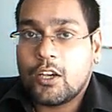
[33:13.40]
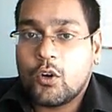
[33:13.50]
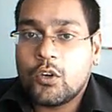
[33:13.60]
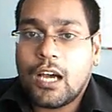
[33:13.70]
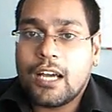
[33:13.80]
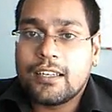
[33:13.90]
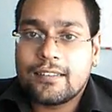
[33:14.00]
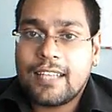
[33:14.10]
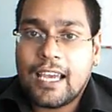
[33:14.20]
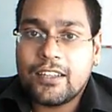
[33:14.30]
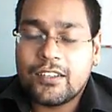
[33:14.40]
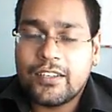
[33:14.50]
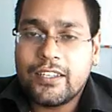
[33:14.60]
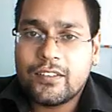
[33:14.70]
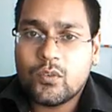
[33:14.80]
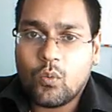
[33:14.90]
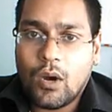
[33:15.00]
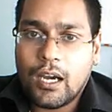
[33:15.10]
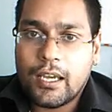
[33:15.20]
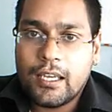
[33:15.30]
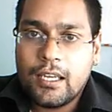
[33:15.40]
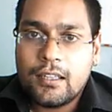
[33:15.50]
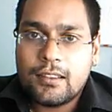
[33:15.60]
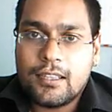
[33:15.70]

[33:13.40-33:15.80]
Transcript: They couldn't understand the reason why